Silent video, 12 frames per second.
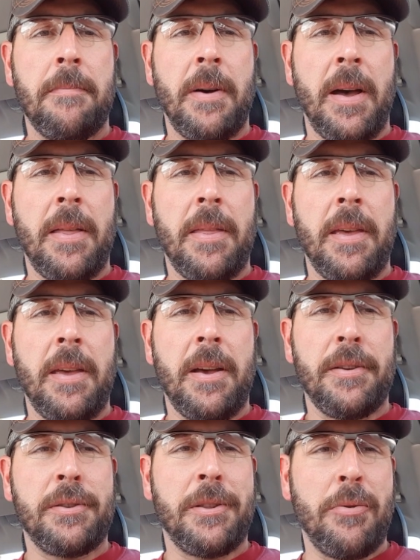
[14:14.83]
by
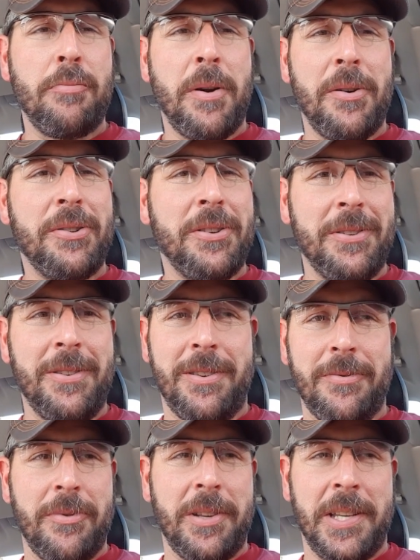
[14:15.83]
the slow motion, you
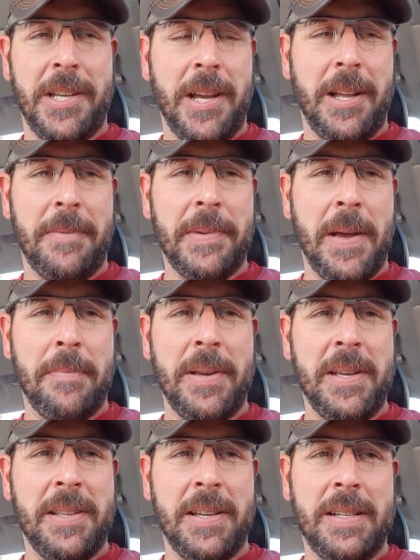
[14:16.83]
can really tell I'm not
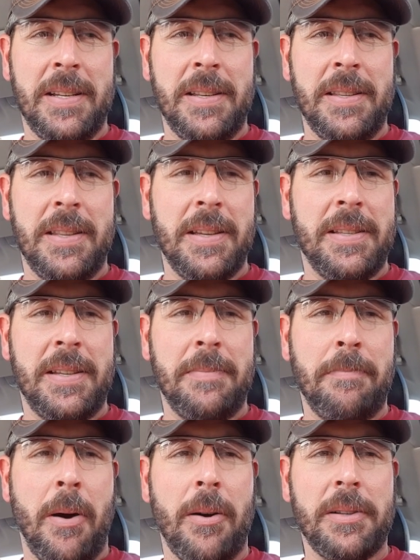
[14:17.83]
beating the
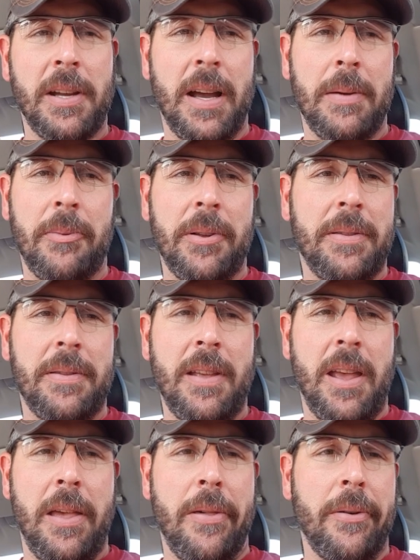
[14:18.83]
par time with
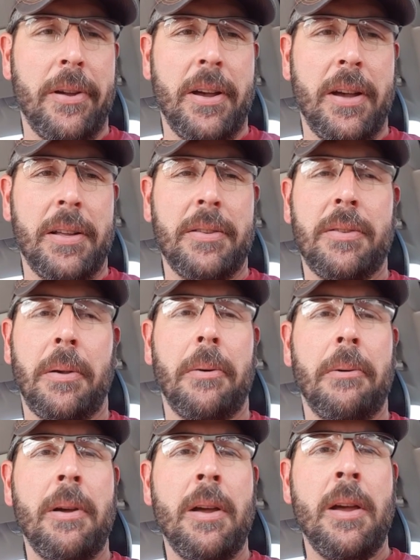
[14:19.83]
either gun.
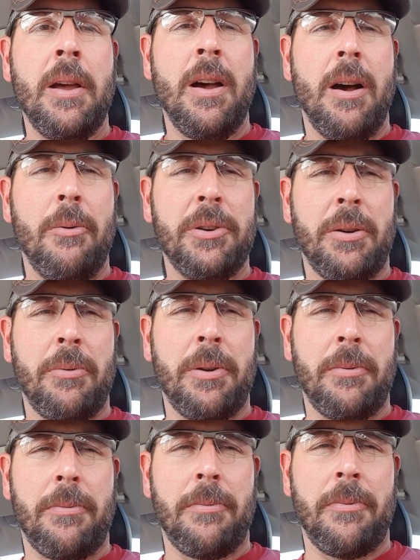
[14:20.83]
So, wish I would
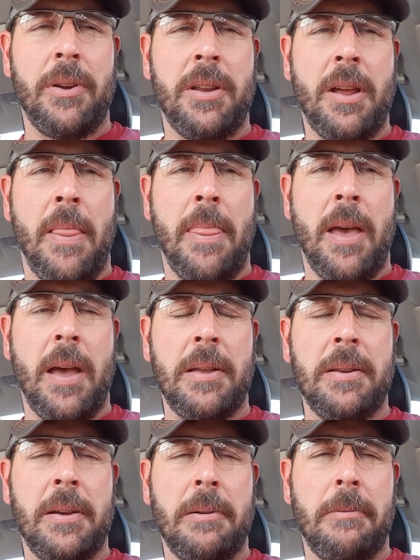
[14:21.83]
have redone
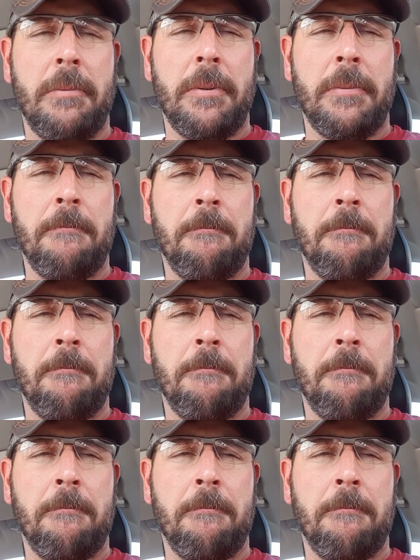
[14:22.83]
that. Now,